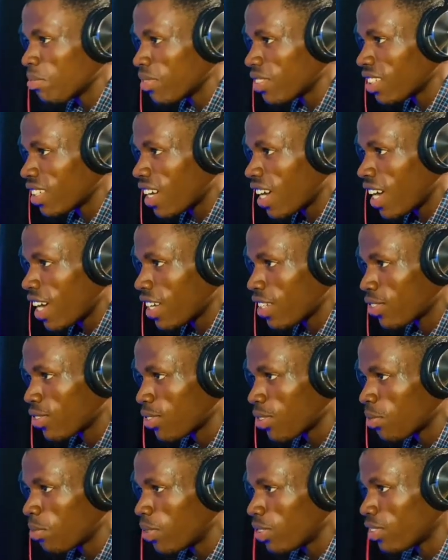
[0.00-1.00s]
I
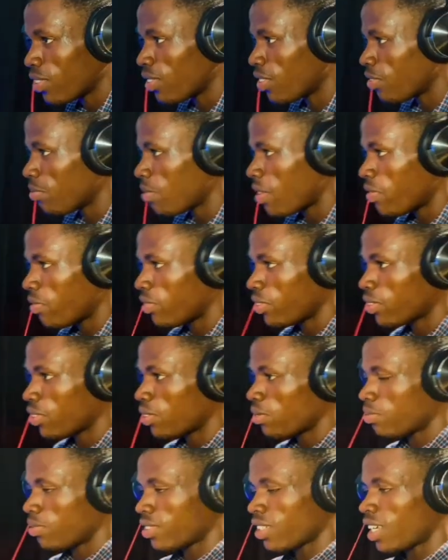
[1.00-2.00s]
so much love my floor
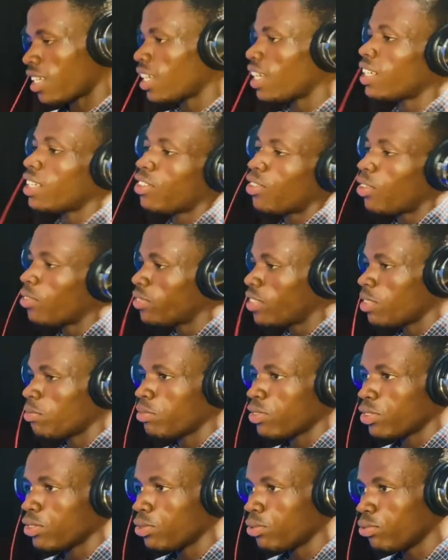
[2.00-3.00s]
toms and I love them
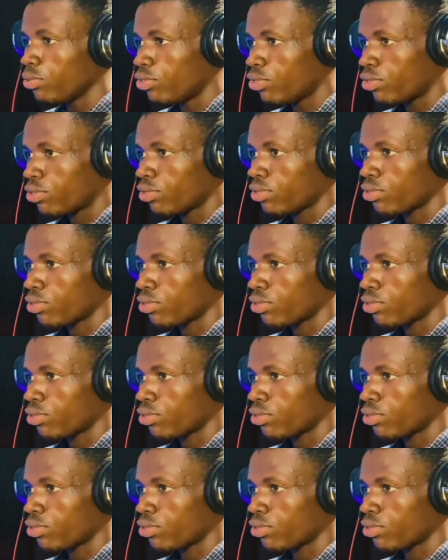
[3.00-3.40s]
huge.